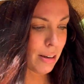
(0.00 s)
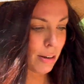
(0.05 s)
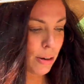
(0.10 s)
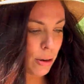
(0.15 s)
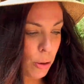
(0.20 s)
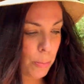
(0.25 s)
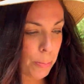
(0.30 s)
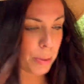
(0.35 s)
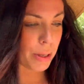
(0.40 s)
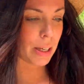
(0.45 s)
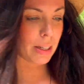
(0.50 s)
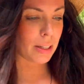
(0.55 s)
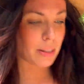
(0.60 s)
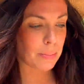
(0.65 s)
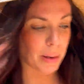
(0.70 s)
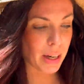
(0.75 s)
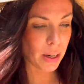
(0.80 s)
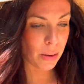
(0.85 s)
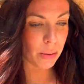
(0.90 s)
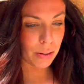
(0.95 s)
I hope it gets
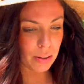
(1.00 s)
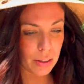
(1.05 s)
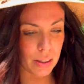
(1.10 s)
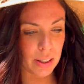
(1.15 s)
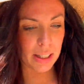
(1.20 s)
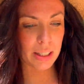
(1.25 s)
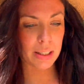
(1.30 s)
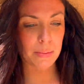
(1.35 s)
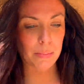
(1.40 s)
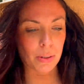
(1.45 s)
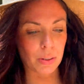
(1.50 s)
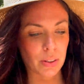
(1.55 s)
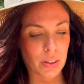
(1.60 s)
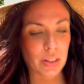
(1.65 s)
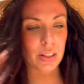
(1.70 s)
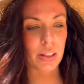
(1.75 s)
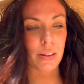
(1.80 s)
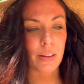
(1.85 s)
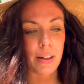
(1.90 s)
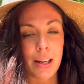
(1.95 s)
better with the next
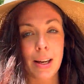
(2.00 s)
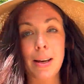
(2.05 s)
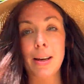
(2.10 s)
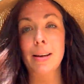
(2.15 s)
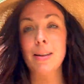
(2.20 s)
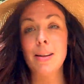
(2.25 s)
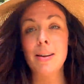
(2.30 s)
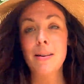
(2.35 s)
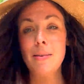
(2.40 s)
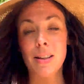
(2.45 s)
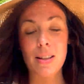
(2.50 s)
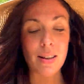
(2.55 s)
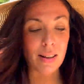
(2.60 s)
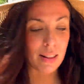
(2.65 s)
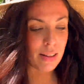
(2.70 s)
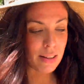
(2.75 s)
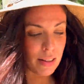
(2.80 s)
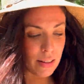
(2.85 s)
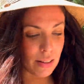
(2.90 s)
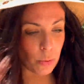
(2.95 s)
monastery. Yeah,
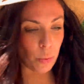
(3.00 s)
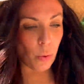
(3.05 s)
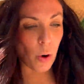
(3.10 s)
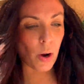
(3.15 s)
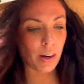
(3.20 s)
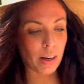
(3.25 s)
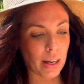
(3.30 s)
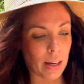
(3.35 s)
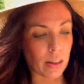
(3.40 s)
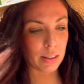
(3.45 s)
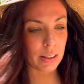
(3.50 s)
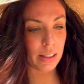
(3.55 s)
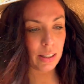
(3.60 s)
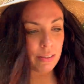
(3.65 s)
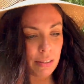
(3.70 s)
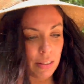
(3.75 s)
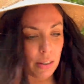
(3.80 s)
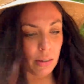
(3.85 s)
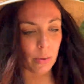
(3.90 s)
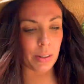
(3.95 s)
this is a workout,
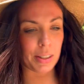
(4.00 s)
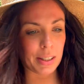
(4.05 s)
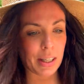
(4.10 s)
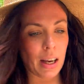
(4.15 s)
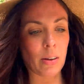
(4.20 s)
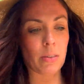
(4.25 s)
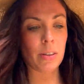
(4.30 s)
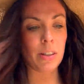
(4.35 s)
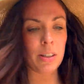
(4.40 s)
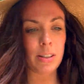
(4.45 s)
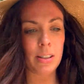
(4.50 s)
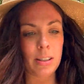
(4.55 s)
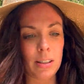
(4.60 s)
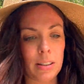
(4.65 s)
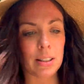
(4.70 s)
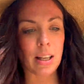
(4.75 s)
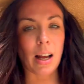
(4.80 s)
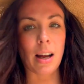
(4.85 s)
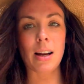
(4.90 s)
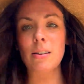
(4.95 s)
even going down.
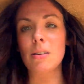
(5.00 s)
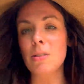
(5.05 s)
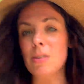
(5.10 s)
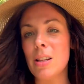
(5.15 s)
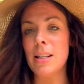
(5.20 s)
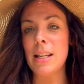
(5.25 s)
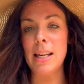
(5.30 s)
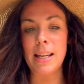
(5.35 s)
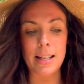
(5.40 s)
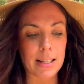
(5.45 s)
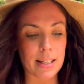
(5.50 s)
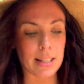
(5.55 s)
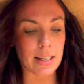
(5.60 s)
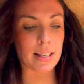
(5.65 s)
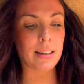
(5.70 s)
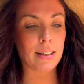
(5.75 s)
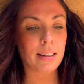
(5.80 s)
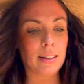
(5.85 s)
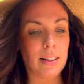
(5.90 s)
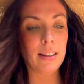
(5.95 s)
It's hard on the knees.
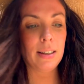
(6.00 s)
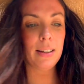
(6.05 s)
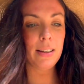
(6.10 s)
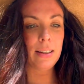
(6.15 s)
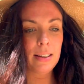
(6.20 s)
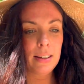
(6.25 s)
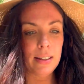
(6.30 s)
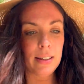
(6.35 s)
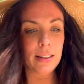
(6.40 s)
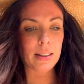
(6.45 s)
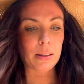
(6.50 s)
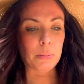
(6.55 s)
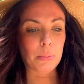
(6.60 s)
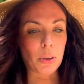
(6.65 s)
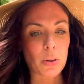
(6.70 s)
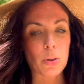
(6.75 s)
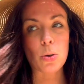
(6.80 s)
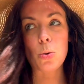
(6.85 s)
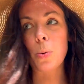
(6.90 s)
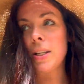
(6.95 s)
I'm
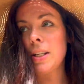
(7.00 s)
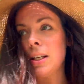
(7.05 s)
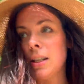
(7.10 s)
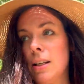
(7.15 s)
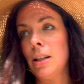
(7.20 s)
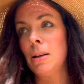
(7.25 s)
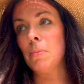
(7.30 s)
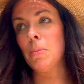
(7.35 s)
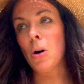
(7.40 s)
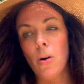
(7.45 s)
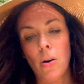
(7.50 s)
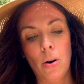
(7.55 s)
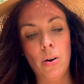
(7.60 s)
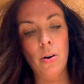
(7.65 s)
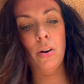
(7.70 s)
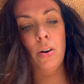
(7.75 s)
not 20 anymore.